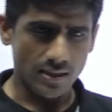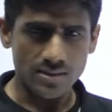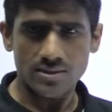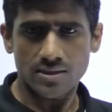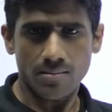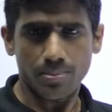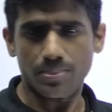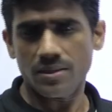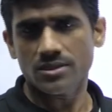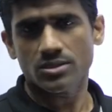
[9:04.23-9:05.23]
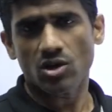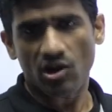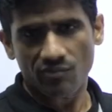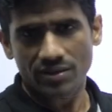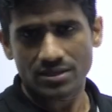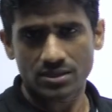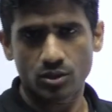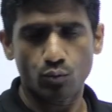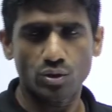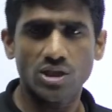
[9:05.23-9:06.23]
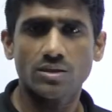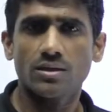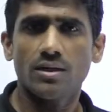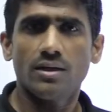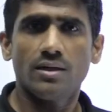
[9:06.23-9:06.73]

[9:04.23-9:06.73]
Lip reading: Is this offense which is